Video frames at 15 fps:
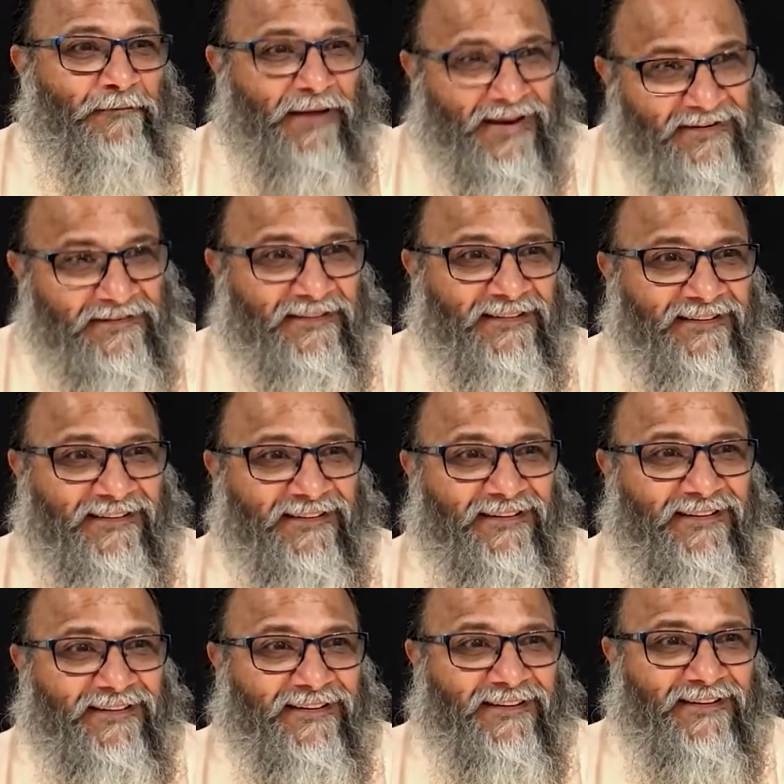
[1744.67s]
matter.
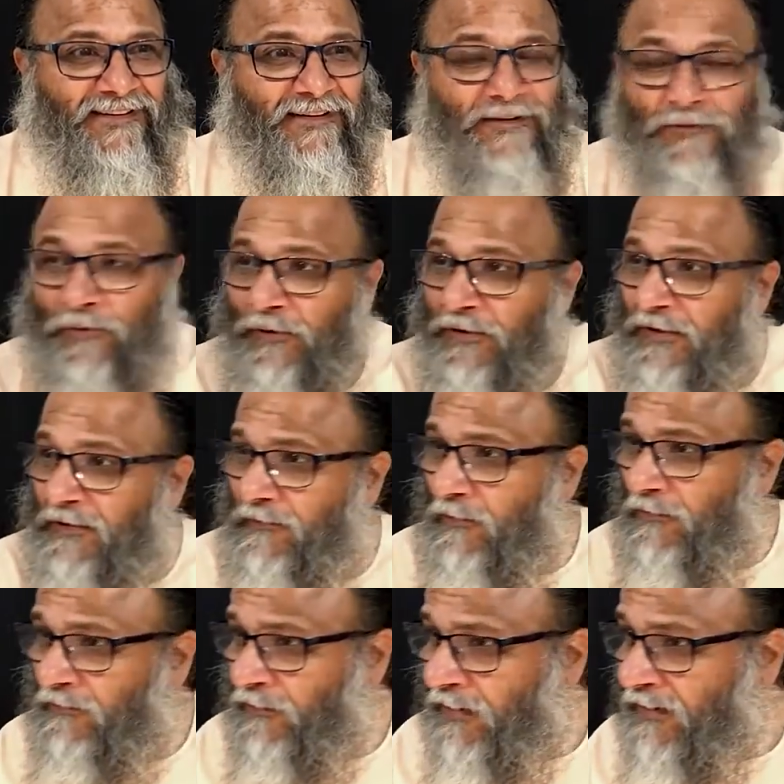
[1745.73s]
So he is
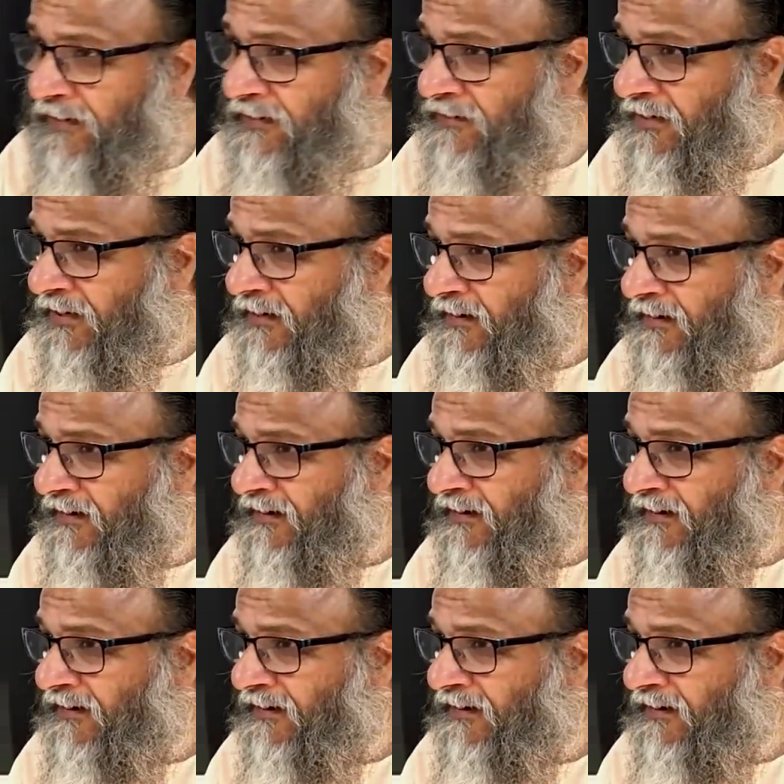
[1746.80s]
also conditioned.